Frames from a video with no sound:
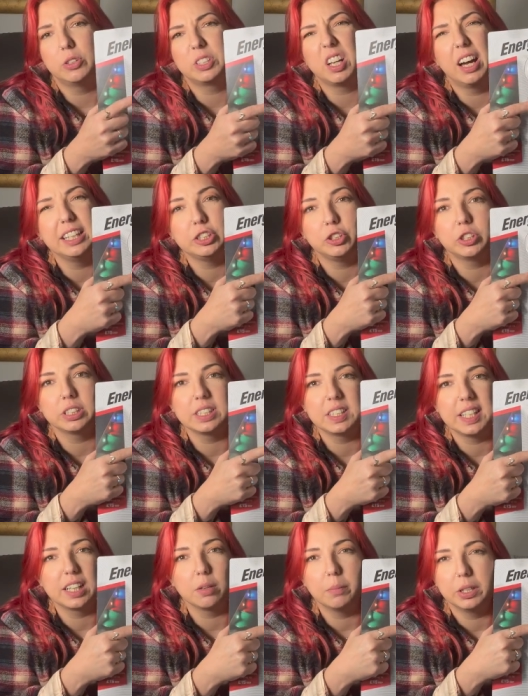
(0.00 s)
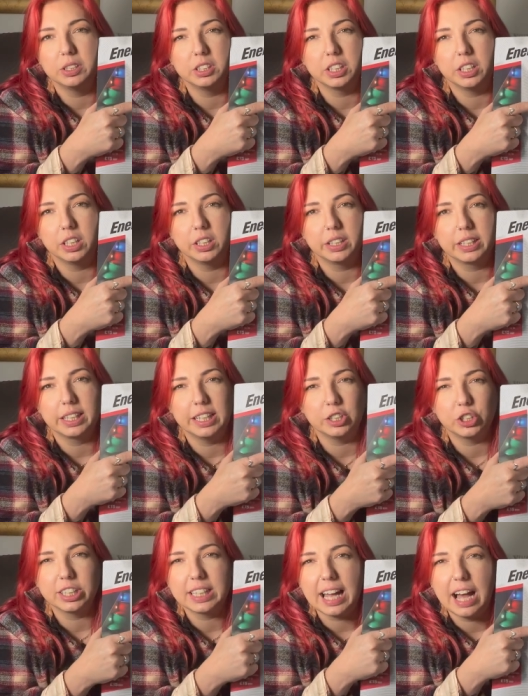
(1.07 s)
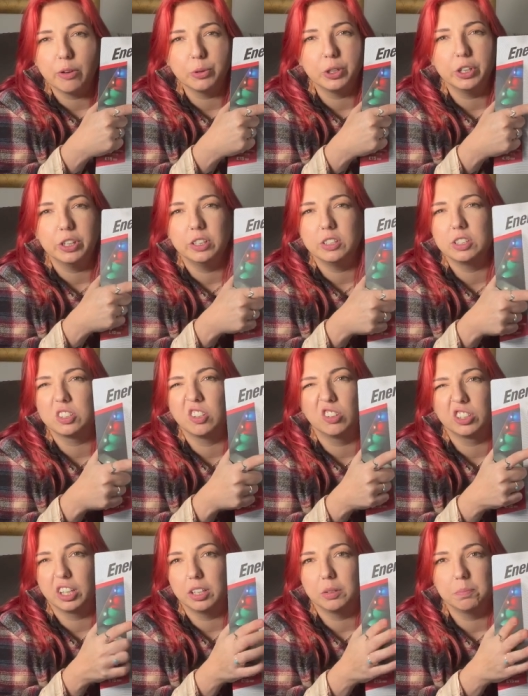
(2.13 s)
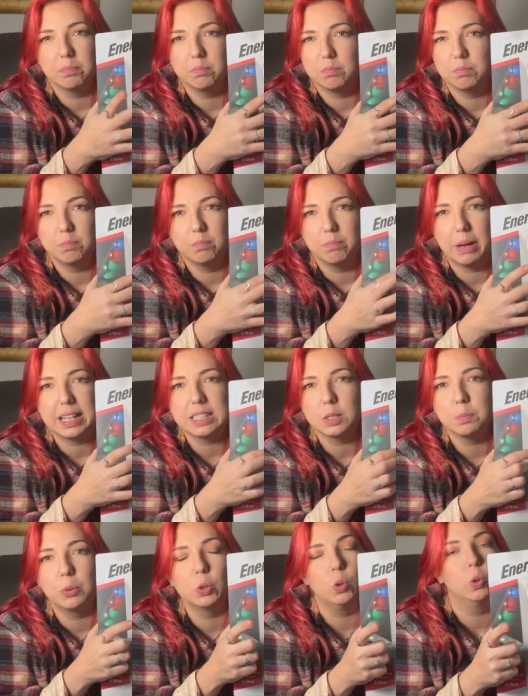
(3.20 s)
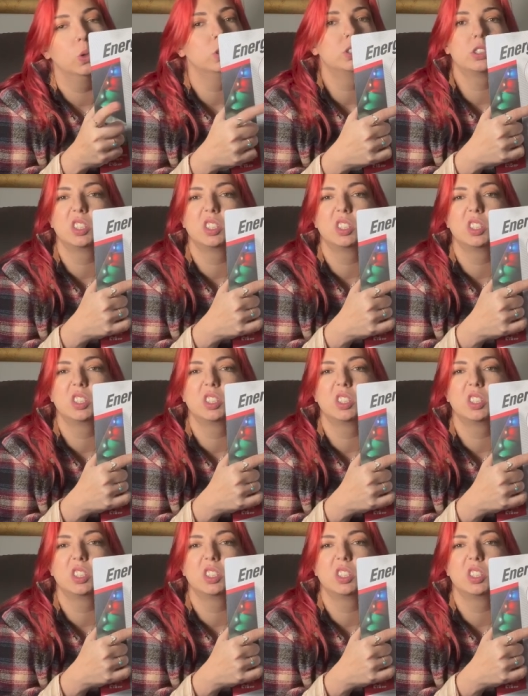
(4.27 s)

lights, you can stick them under your kitchen counters, along your baseboards.